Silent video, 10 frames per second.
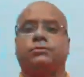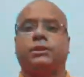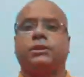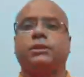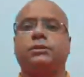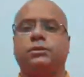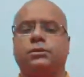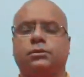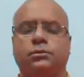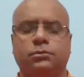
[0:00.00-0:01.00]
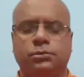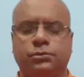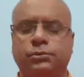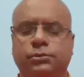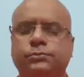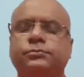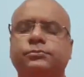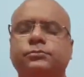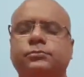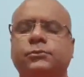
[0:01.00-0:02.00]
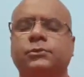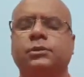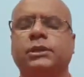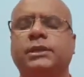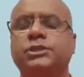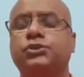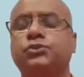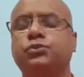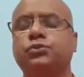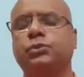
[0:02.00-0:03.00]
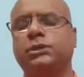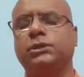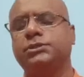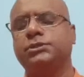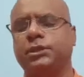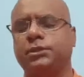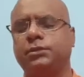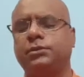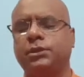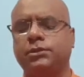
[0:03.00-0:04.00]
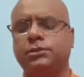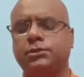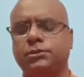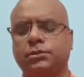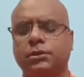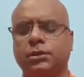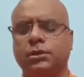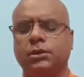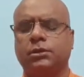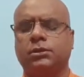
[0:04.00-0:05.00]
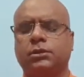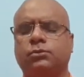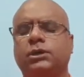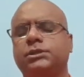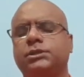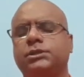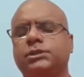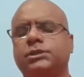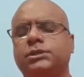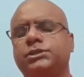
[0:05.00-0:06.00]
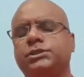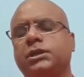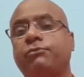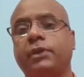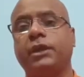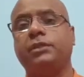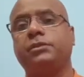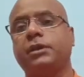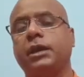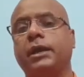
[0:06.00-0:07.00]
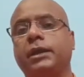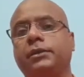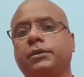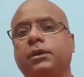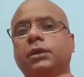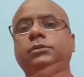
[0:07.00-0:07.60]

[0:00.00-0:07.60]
the word Vedanta, it has two words in it. The words are Ved and Anta.